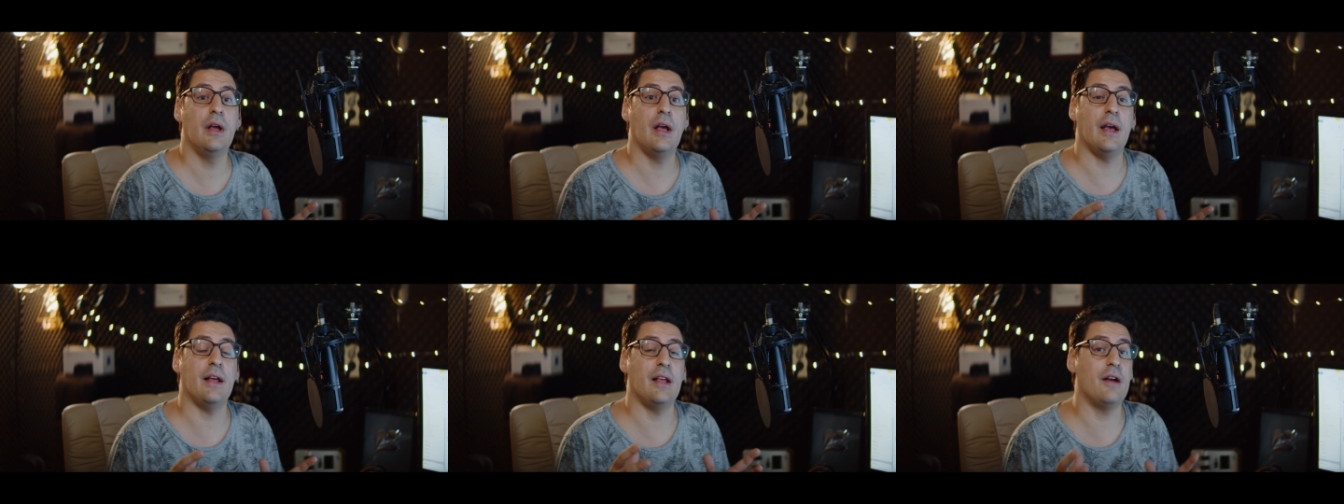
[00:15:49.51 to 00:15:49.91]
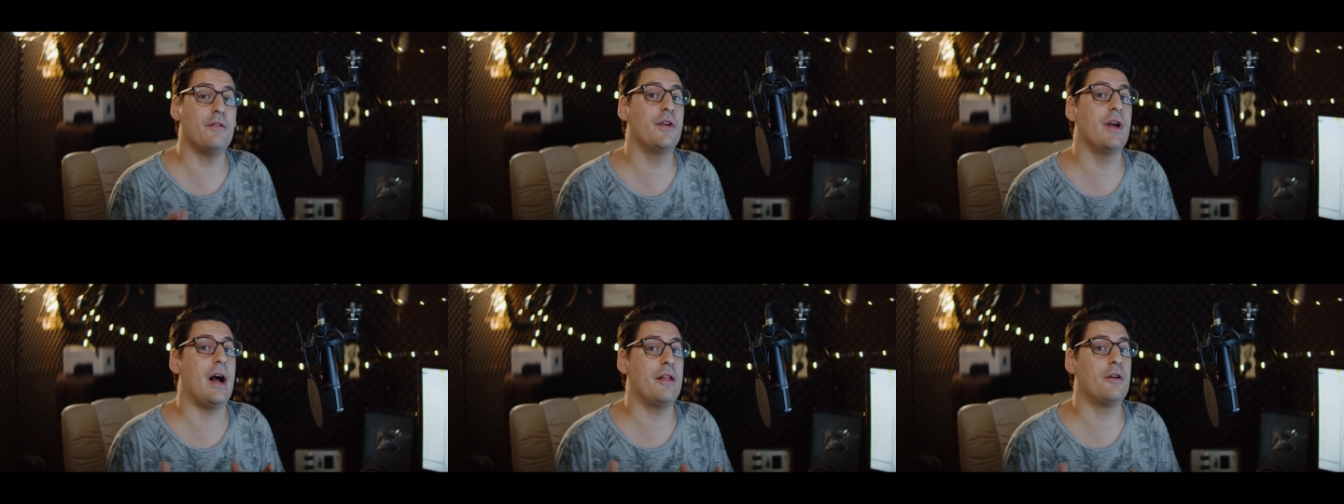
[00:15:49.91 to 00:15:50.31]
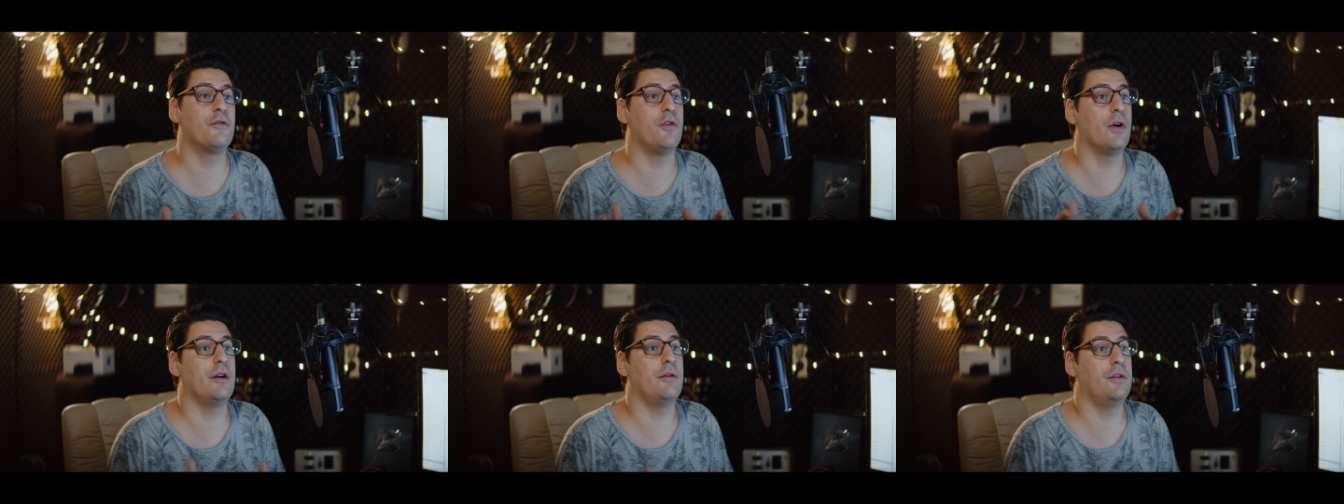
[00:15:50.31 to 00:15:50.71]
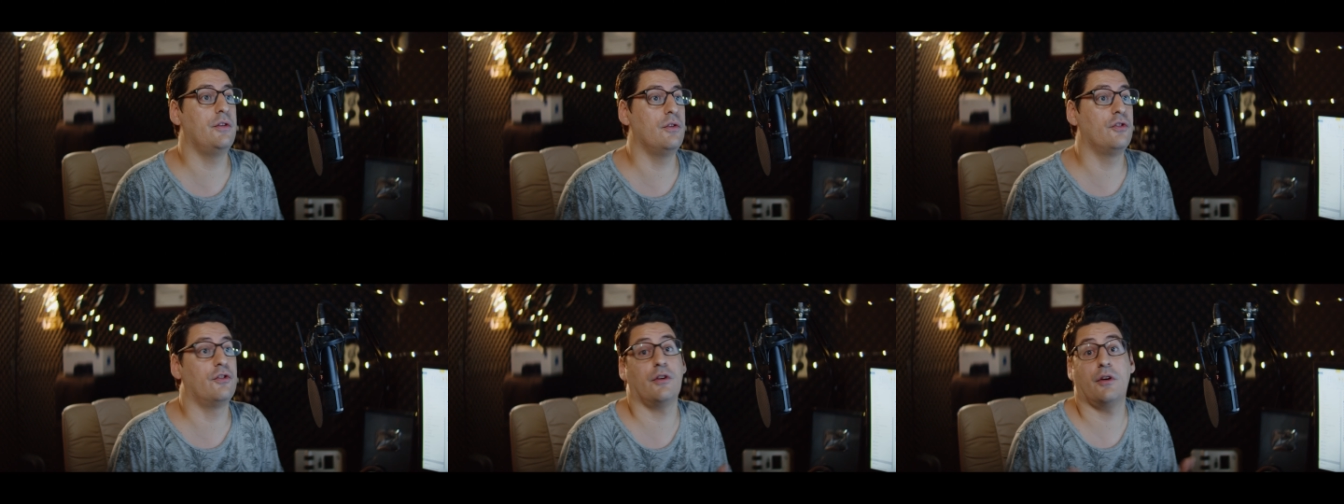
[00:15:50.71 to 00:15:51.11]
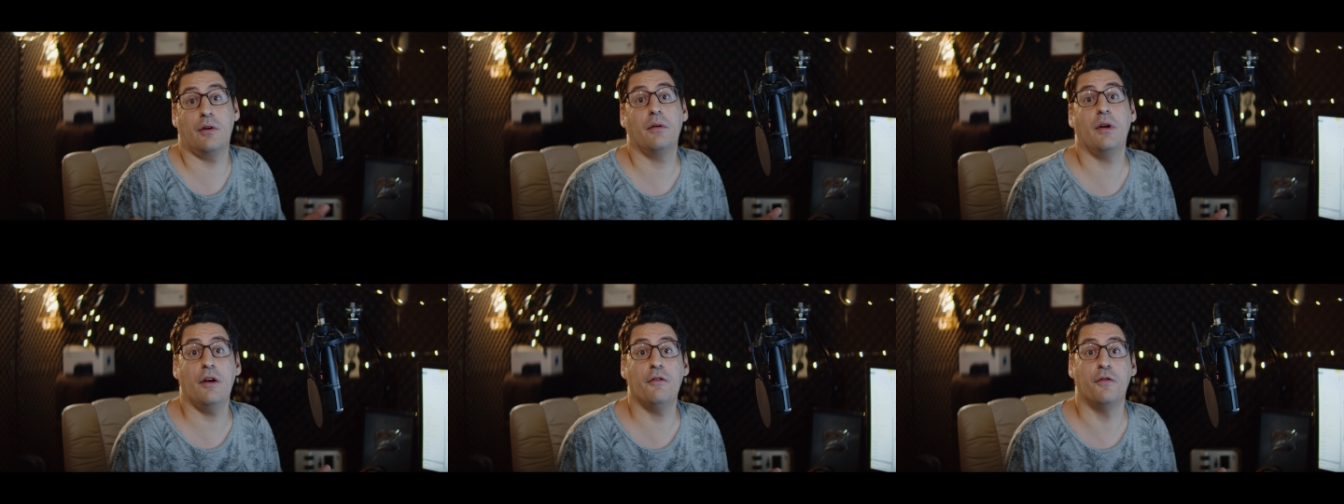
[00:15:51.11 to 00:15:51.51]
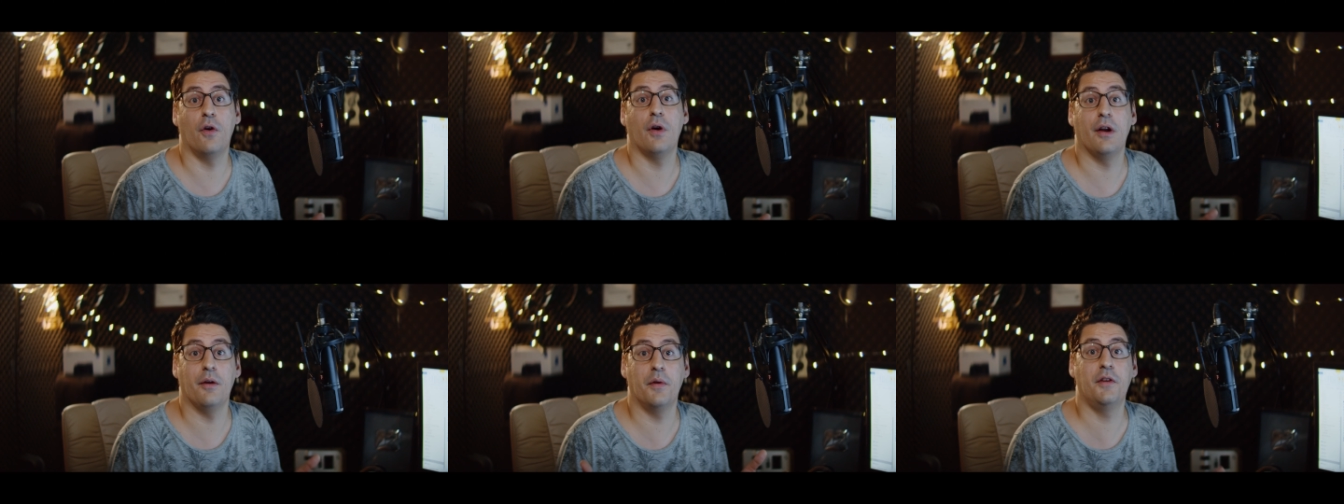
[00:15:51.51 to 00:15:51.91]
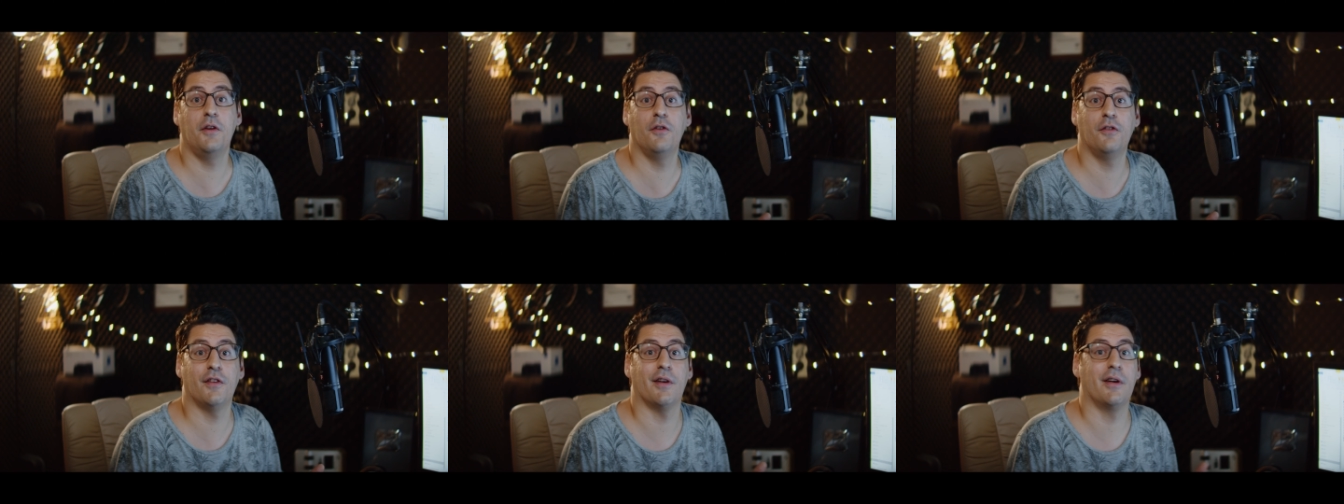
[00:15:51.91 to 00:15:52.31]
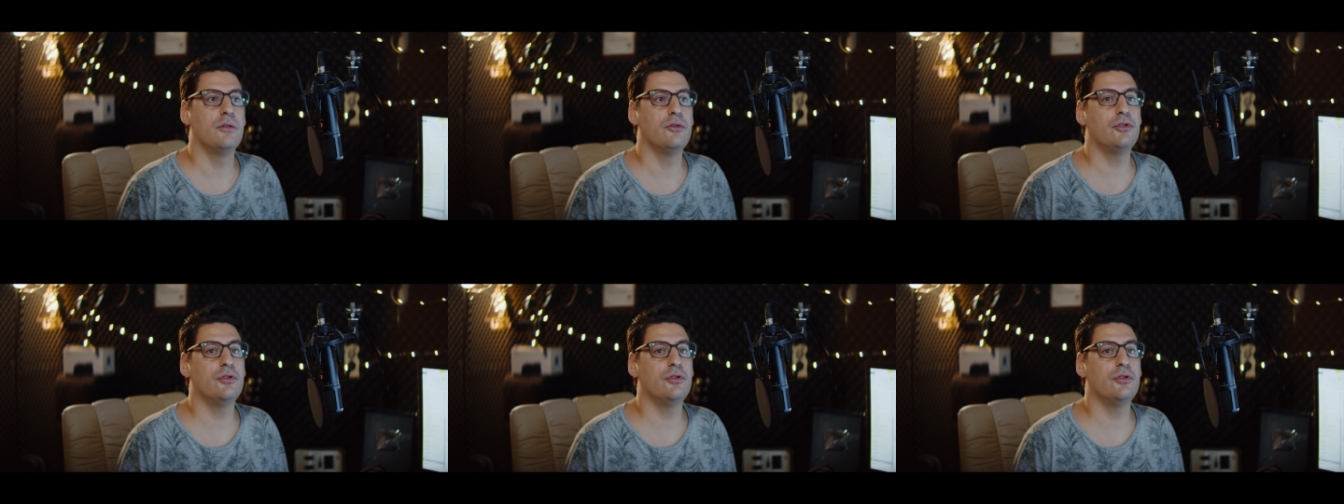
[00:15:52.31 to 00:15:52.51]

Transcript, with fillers: and every other focal reducer a focal reducer.